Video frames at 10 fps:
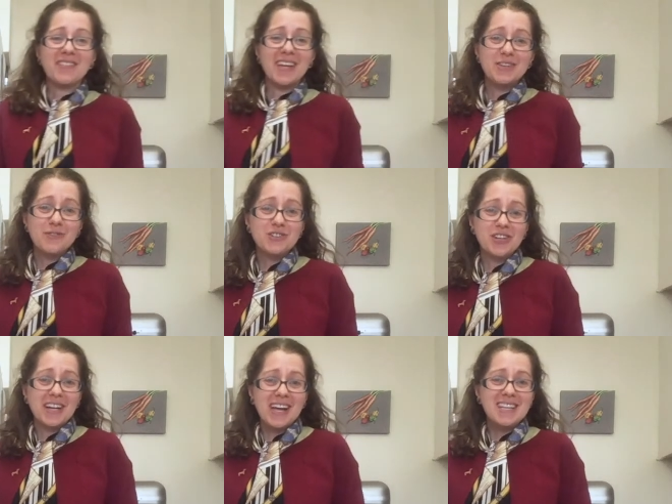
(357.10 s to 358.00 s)
thank you for
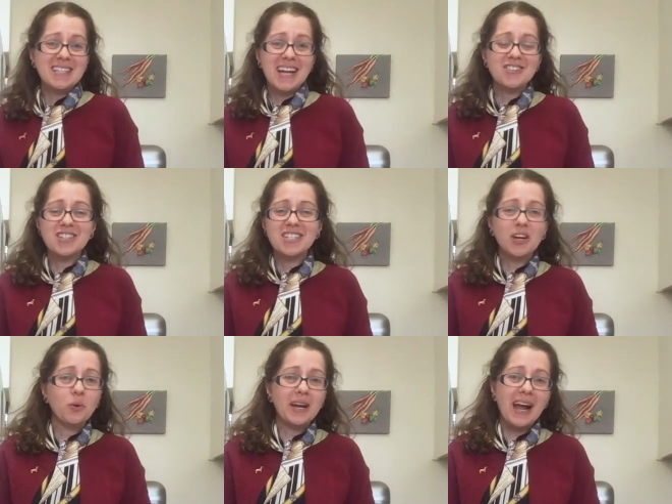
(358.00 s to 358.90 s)
joining us. That's just a
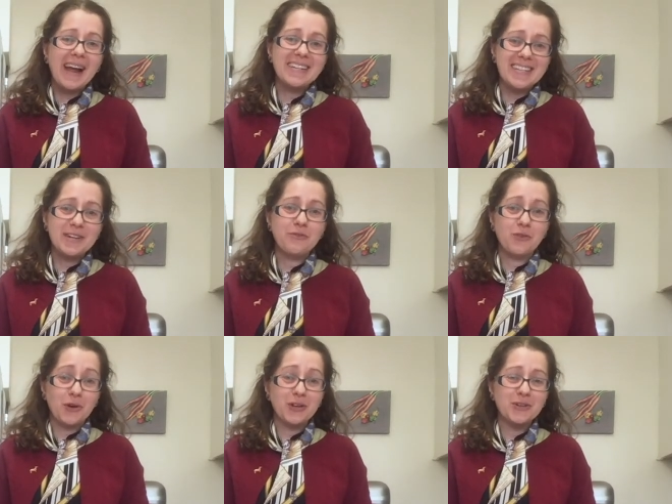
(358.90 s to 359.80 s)
quick idea
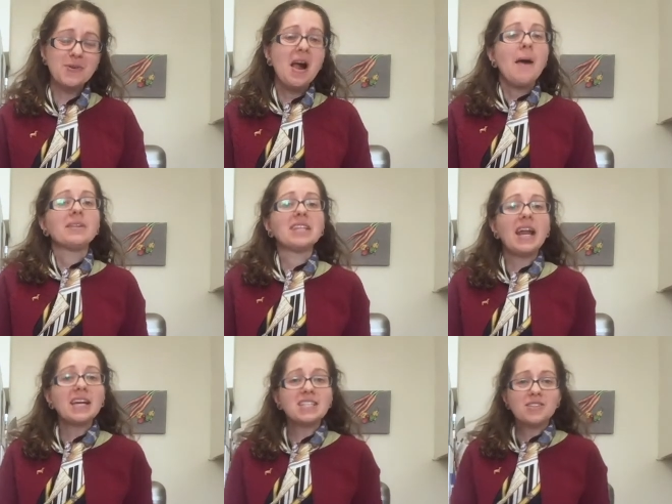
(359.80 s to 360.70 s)
for you.
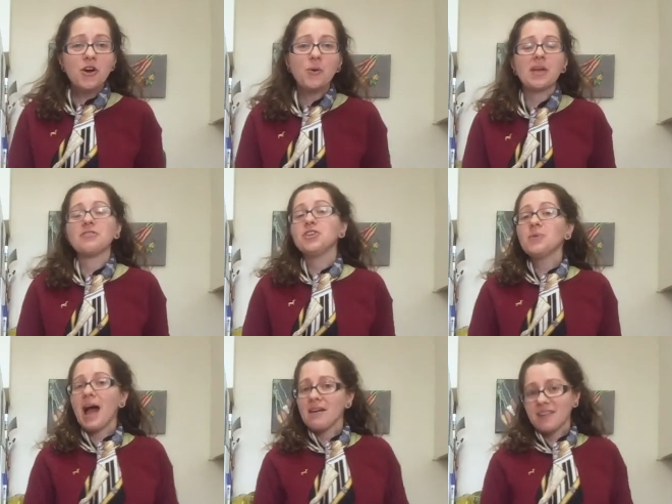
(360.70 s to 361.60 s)
Let us know if
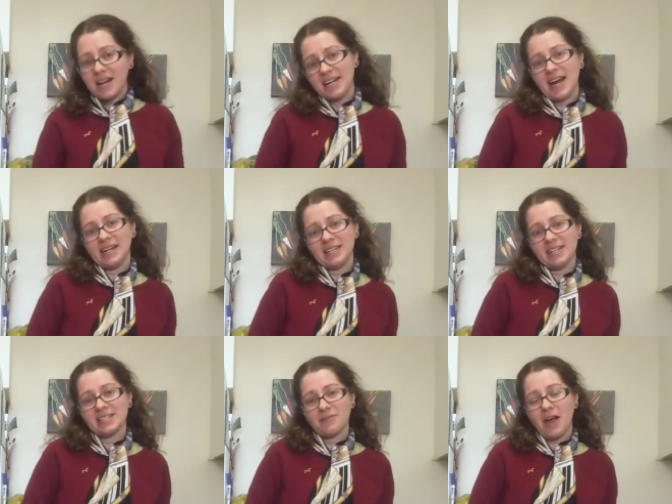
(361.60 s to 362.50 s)
you have any
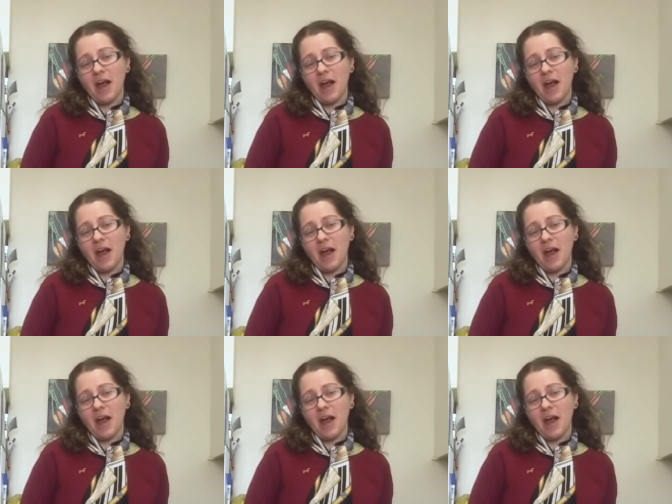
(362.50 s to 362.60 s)
ideas of